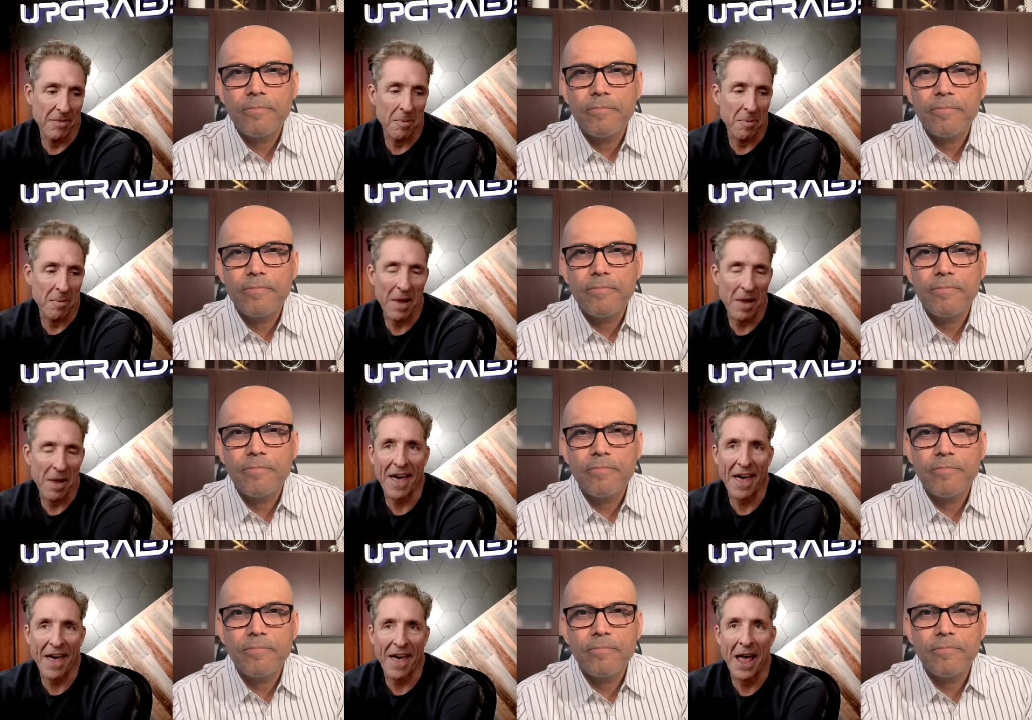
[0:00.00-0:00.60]
Speaker 1: on
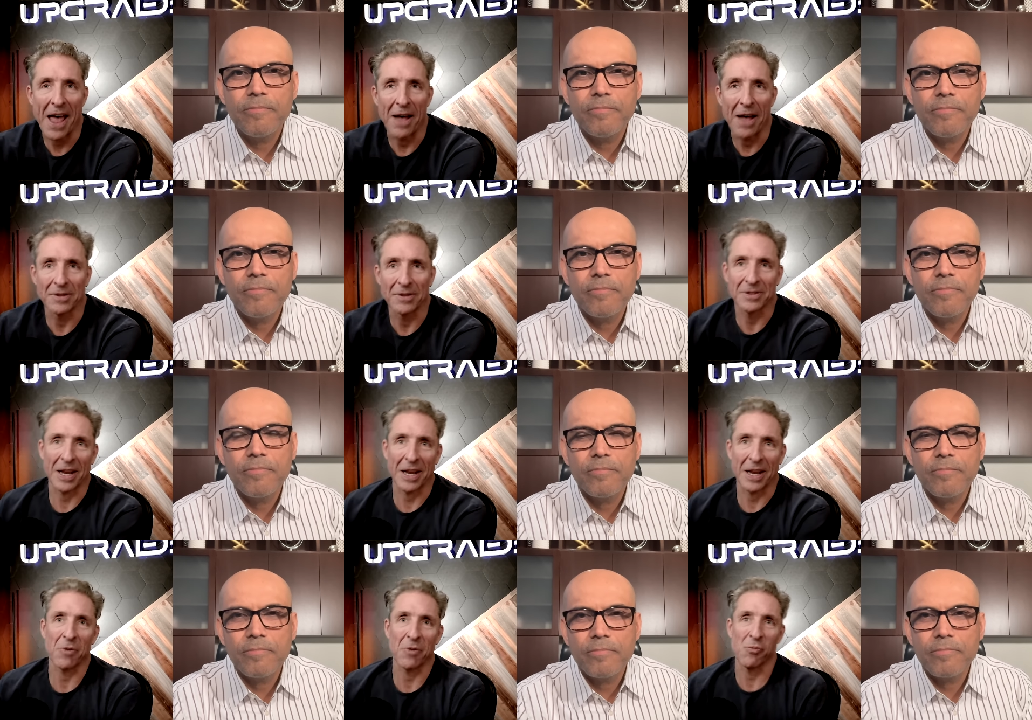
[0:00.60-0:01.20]
my thigh, I'll
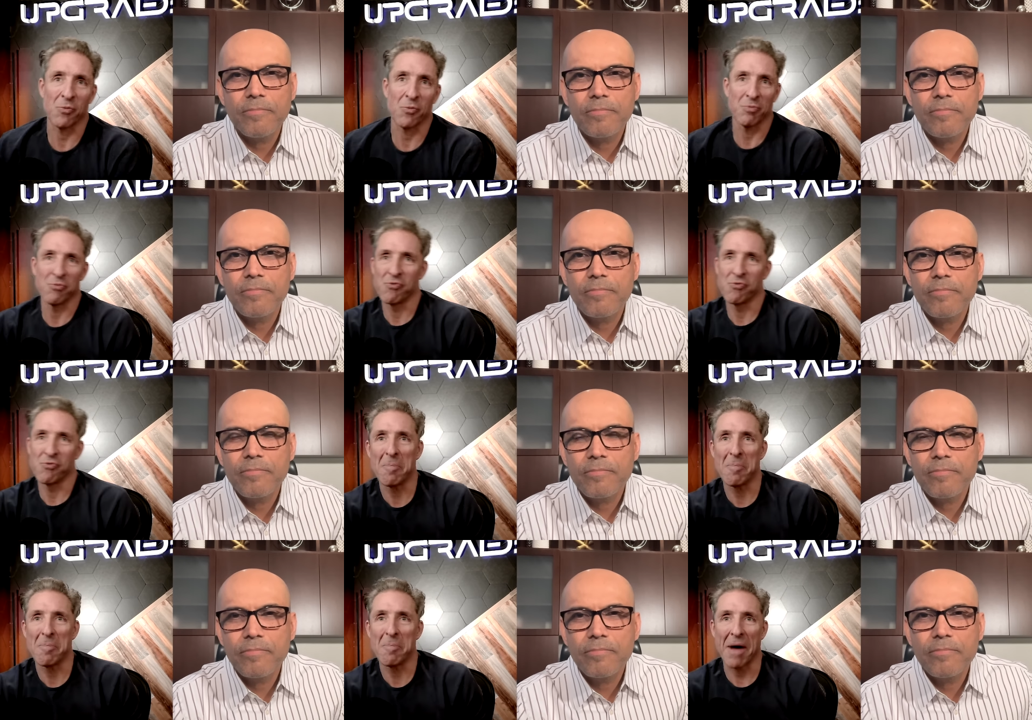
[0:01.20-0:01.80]
just like
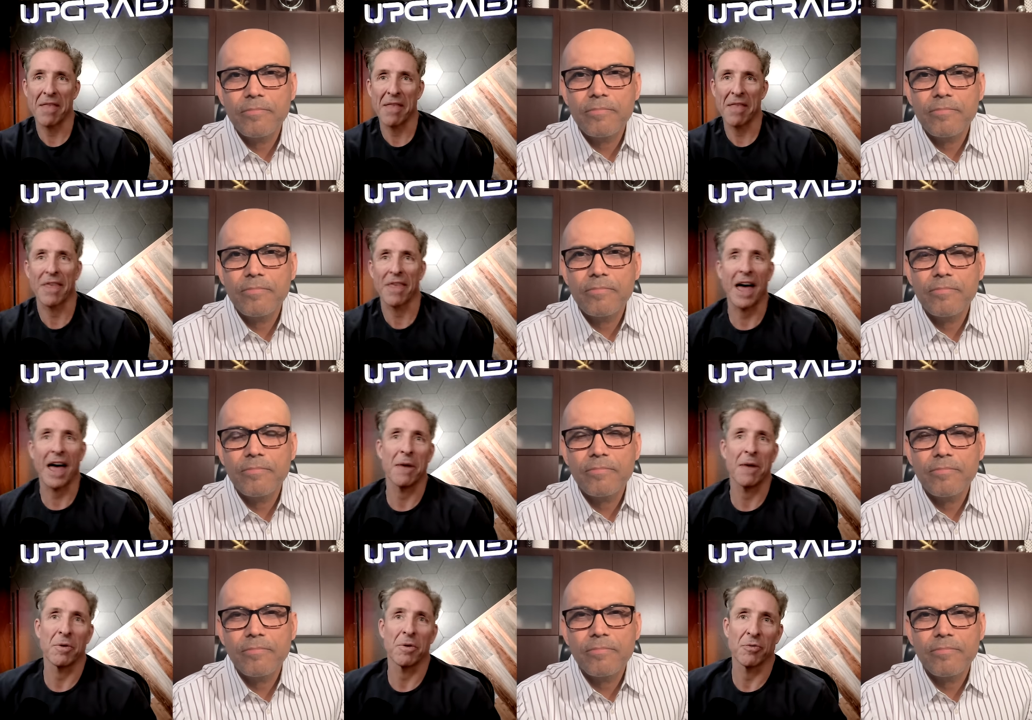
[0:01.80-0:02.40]
rub my
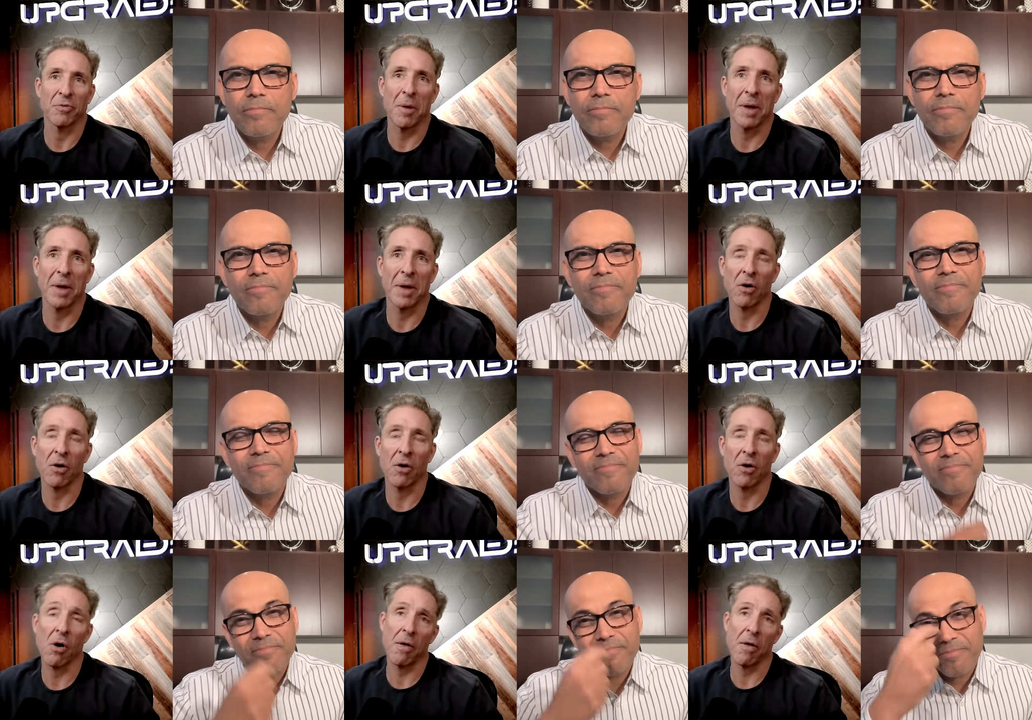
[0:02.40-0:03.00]
thigh with
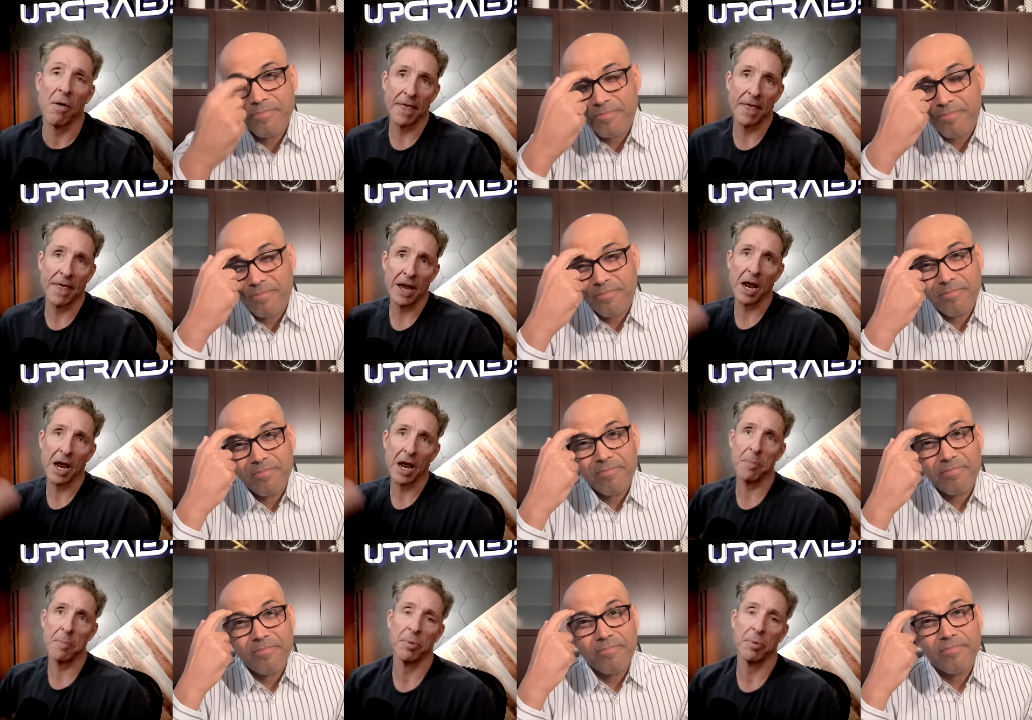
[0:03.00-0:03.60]
rubbing alcohol.
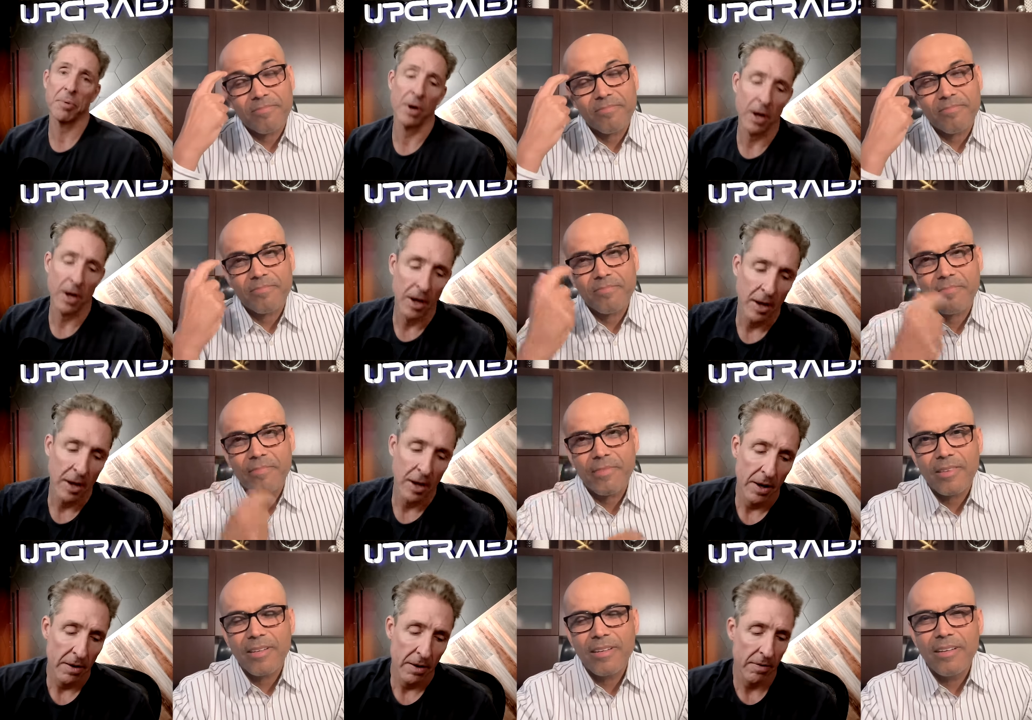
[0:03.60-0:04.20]
Then I put
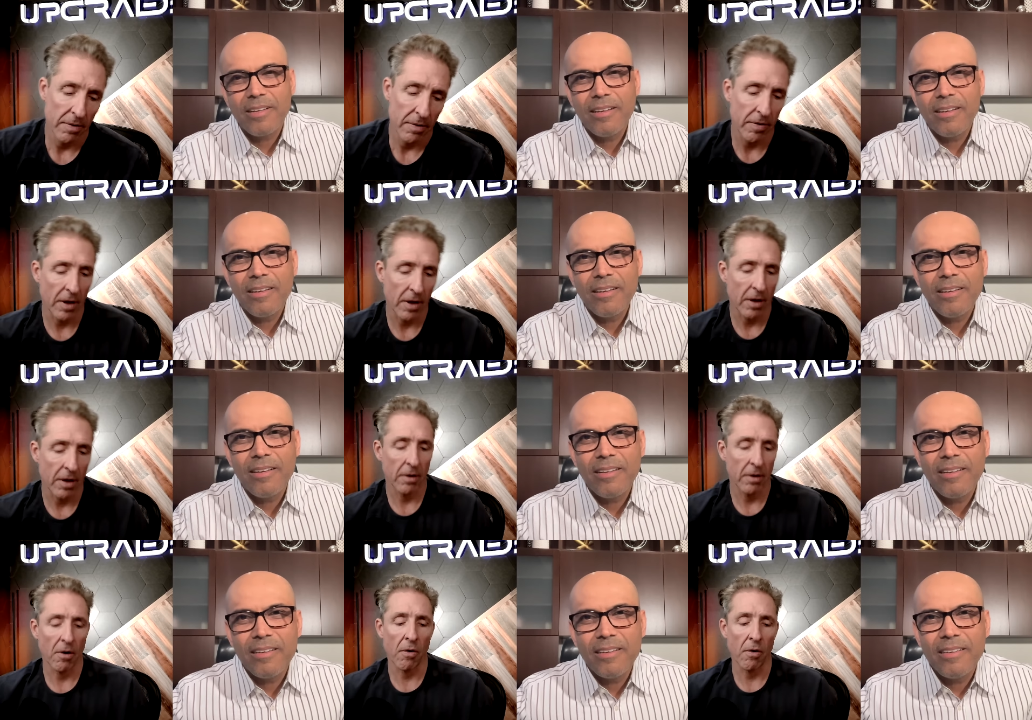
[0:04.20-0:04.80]

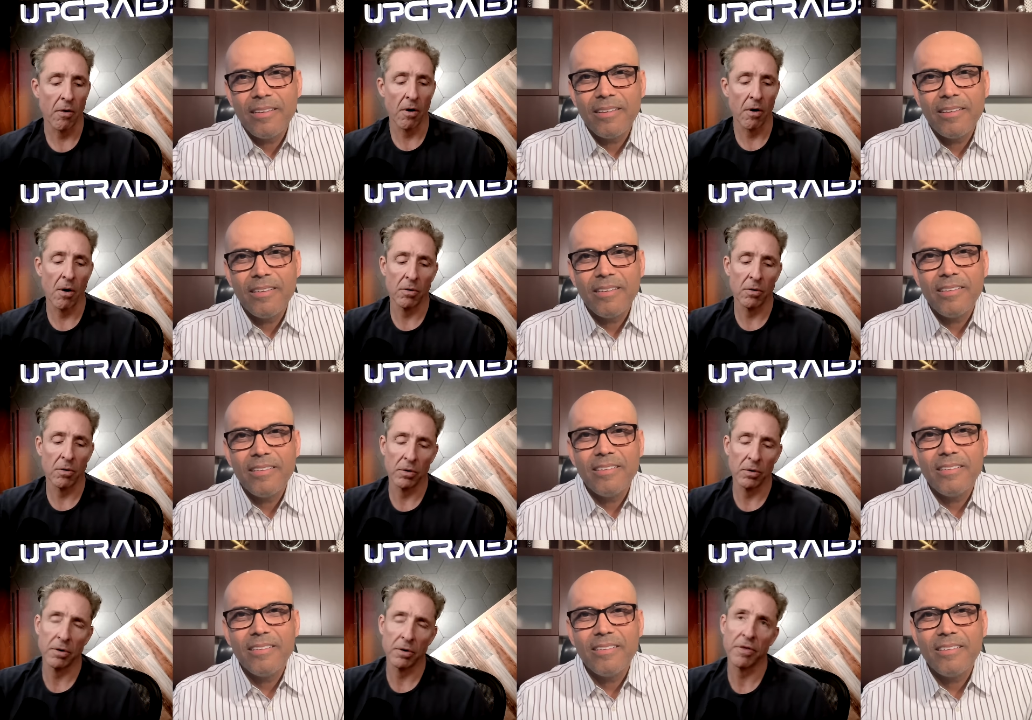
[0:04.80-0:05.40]
the
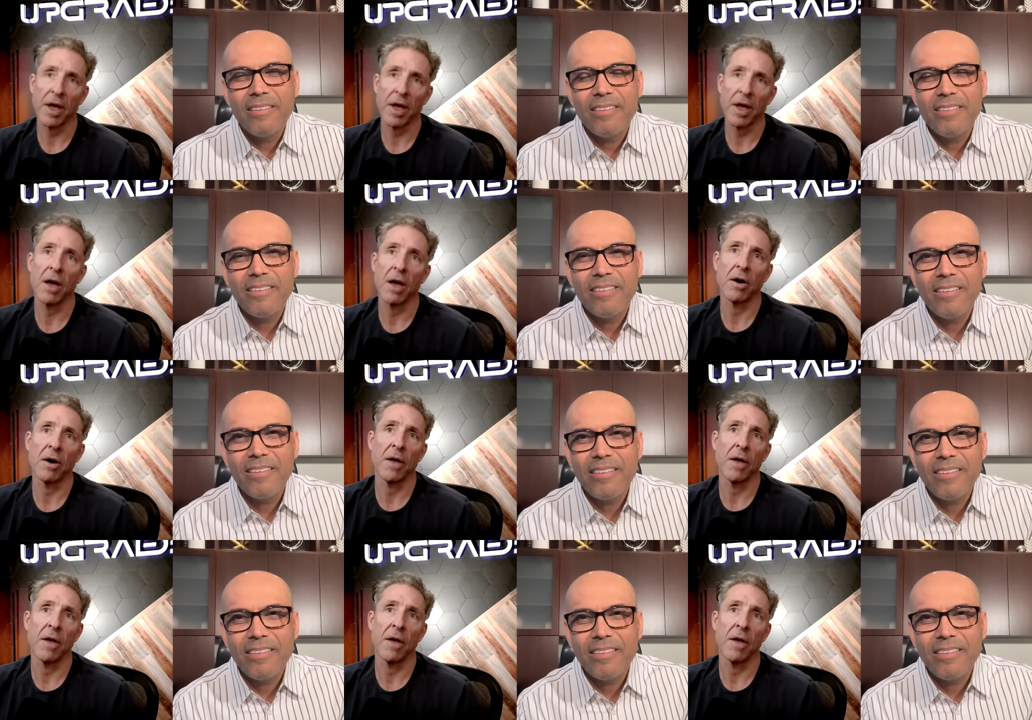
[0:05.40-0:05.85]
Auro glutathione